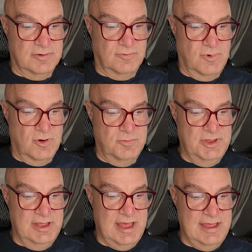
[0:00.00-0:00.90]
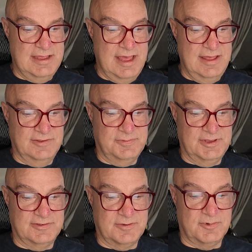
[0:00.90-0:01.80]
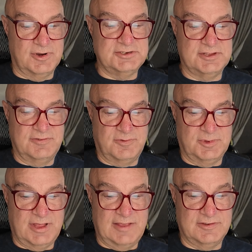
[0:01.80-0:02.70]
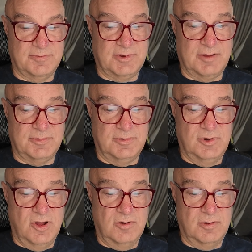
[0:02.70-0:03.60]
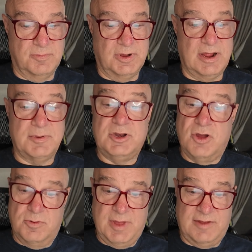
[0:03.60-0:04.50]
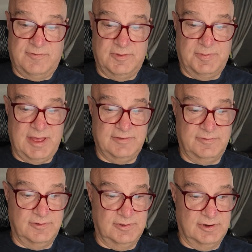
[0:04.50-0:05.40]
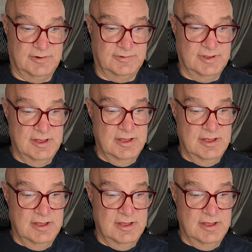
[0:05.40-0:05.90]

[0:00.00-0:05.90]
Roby AK is because I'm originally from Alaska, but I'm a nomad for the past few years,